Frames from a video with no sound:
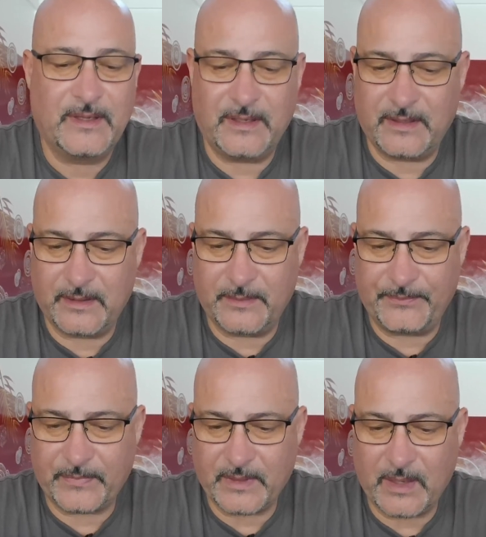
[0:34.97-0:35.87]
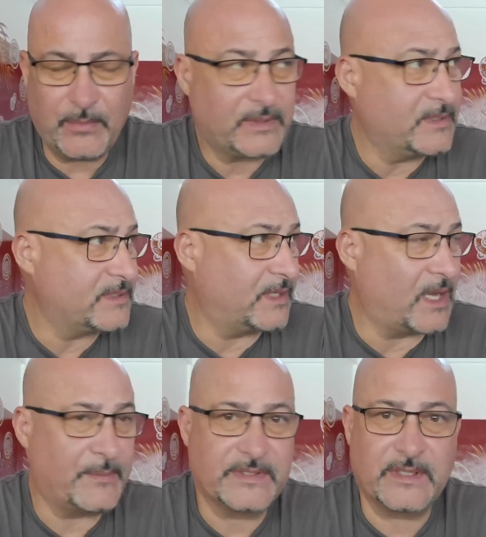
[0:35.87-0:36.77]
I booked this on
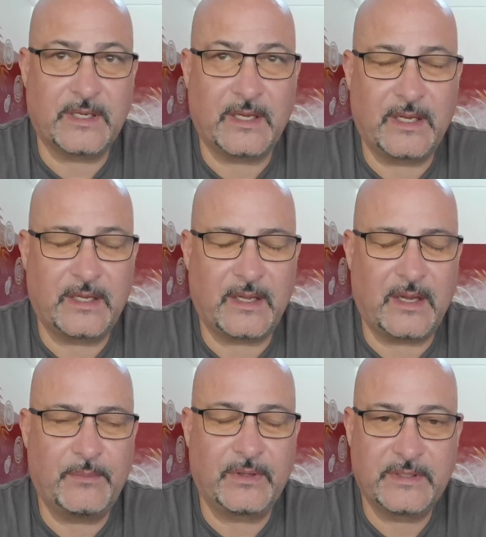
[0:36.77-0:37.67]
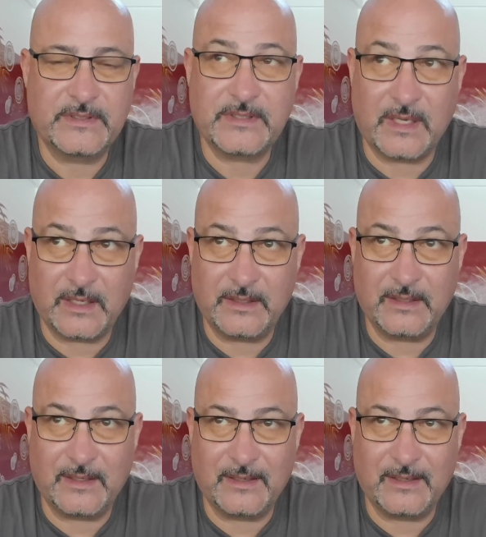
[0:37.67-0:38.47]
Amazon, and I booked this on